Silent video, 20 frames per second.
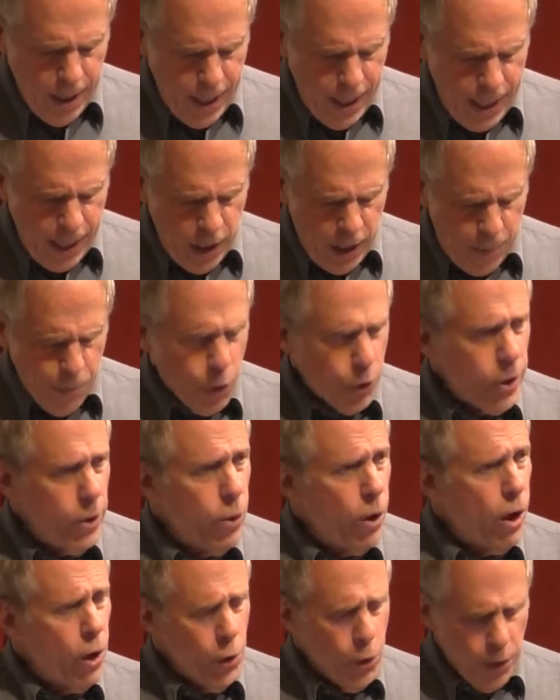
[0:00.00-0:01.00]
And I'm sure
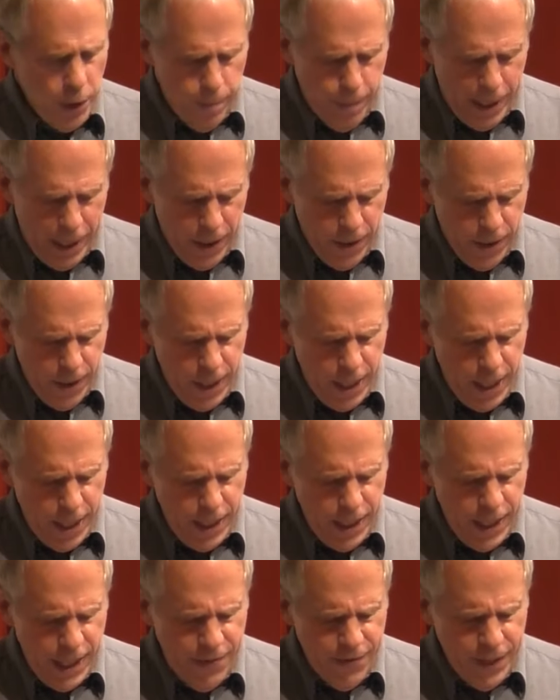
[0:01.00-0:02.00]
you all heard about
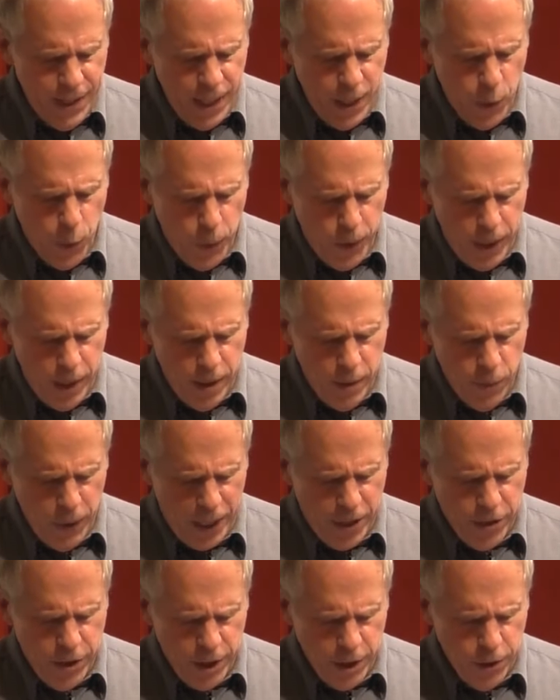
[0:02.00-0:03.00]
the evening when
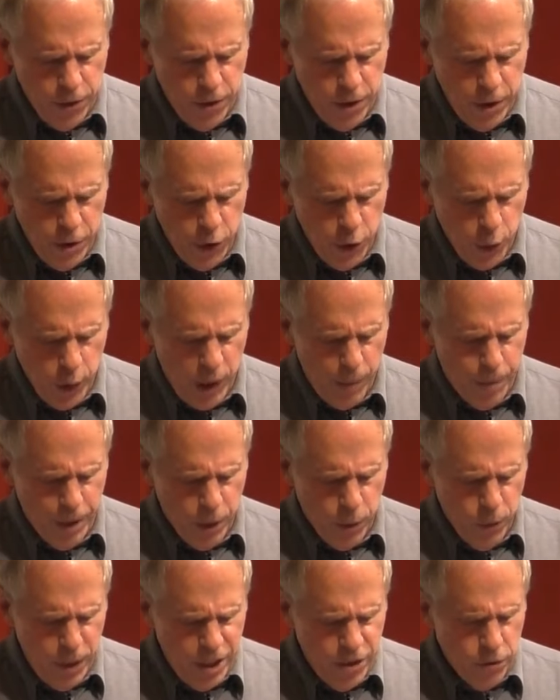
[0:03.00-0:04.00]
Rex Tillerson showed up at
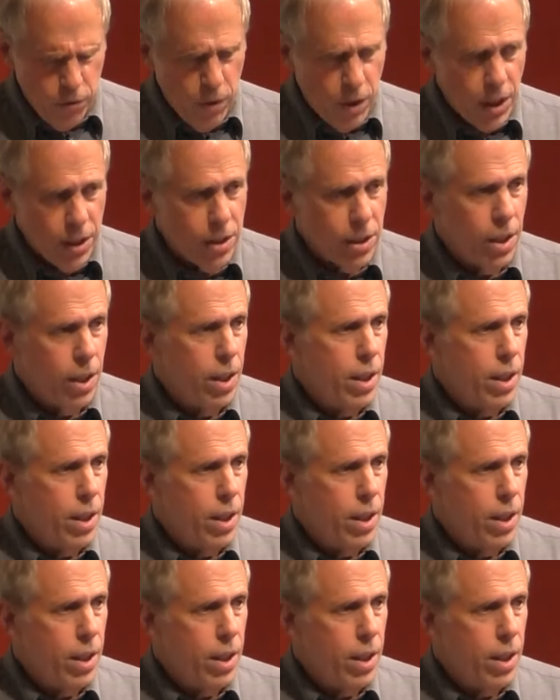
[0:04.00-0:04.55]
a restaurant